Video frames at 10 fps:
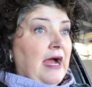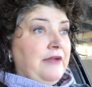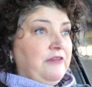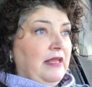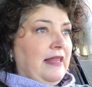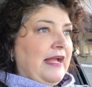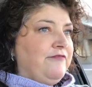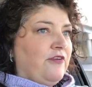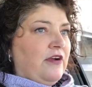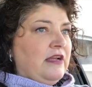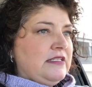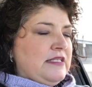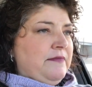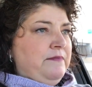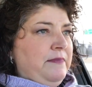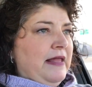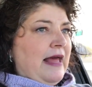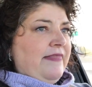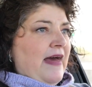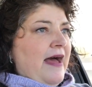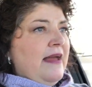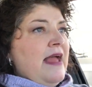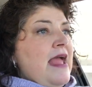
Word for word: I'd really like for it to be like that.